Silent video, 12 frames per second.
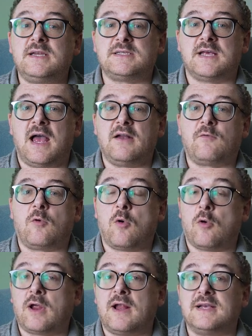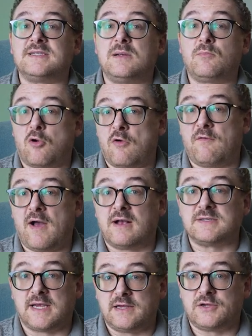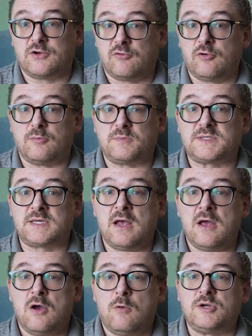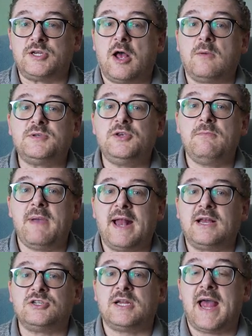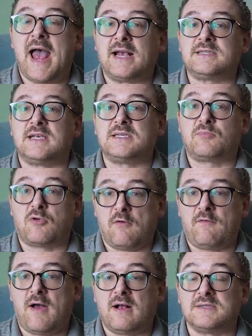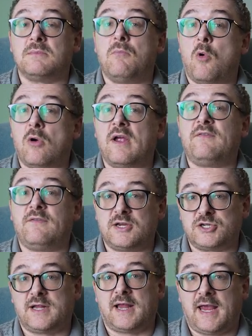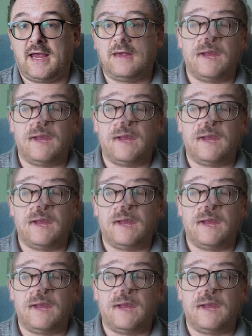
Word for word: designed for organizing profiles into groups, which helps you manage and access profiles more efficiently.